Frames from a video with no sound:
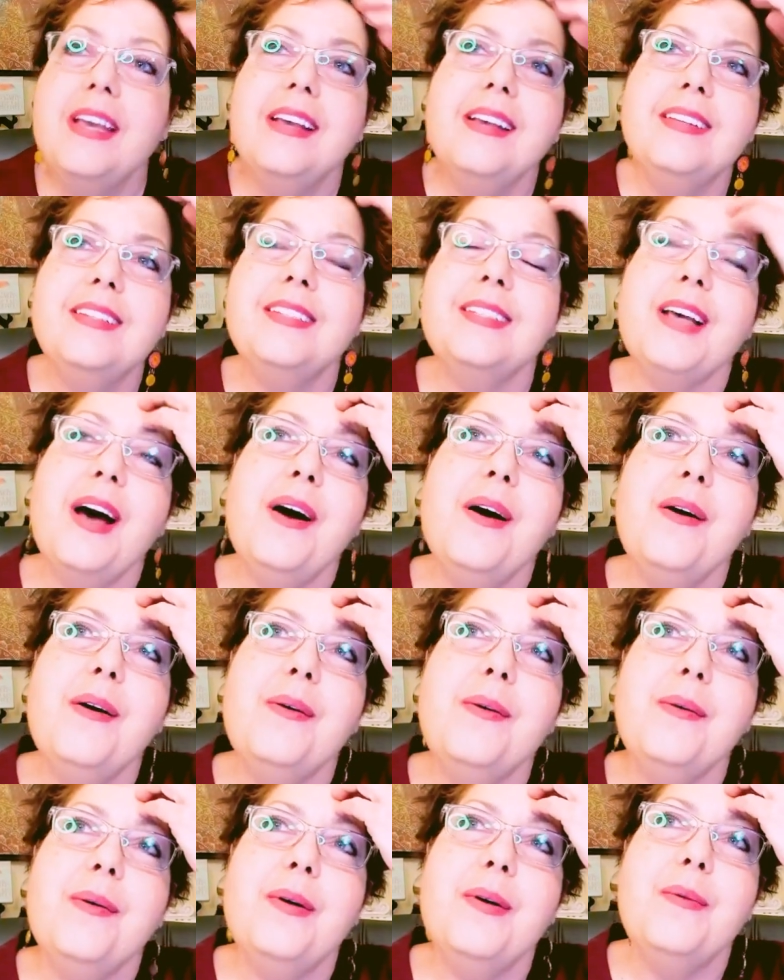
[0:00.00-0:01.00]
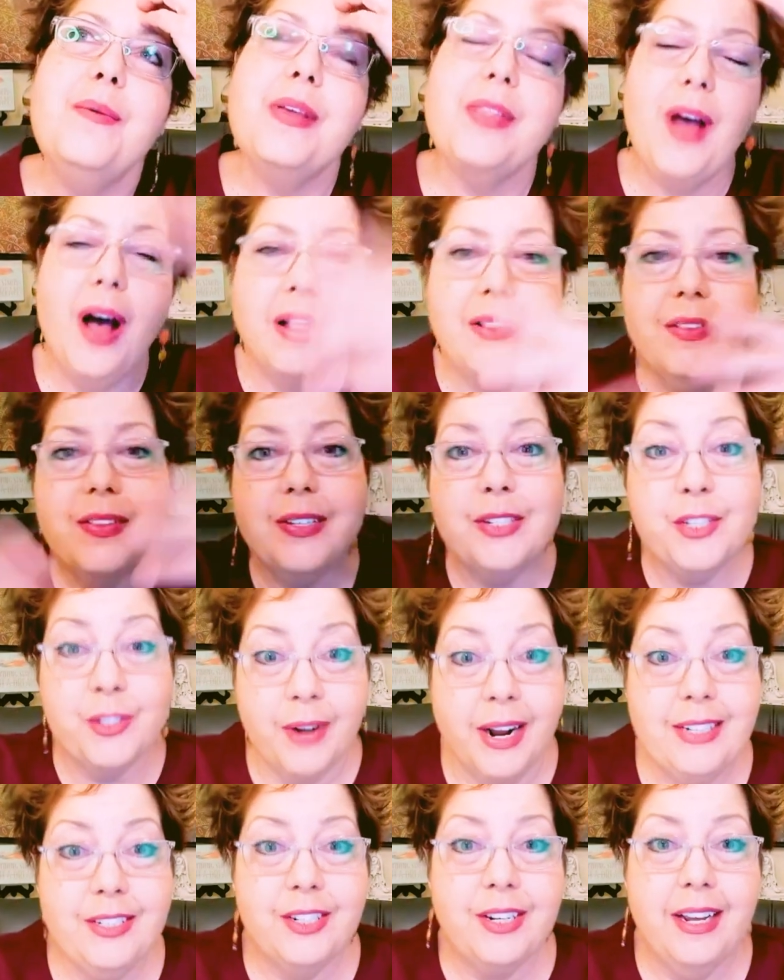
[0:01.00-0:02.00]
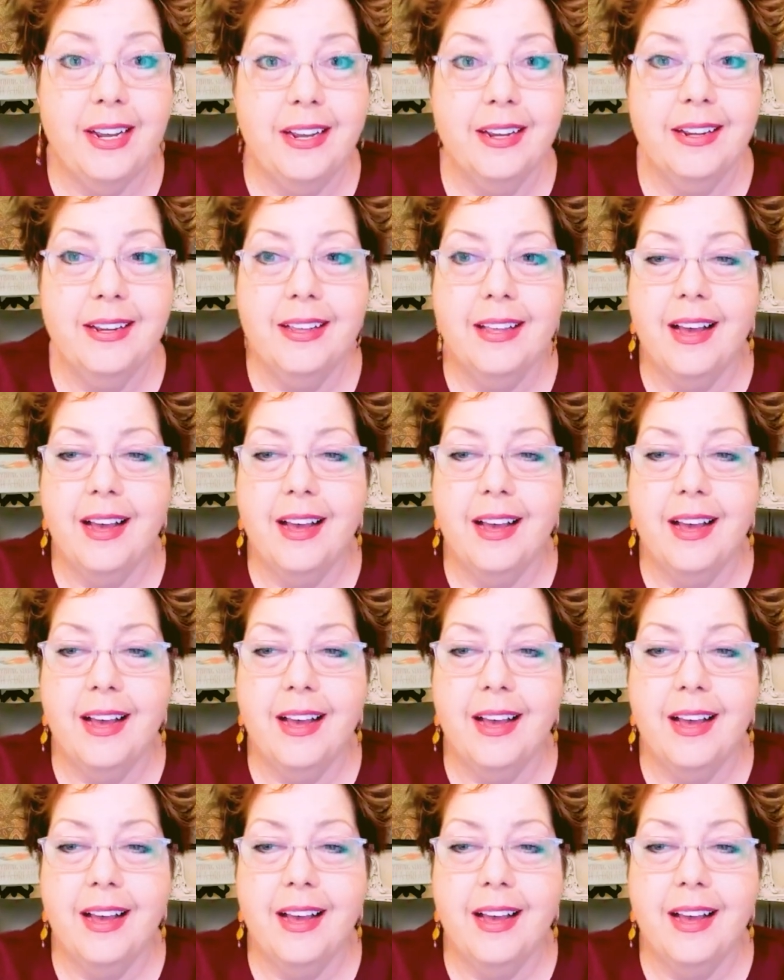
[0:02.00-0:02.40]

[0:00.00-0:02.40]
So with all the stretching,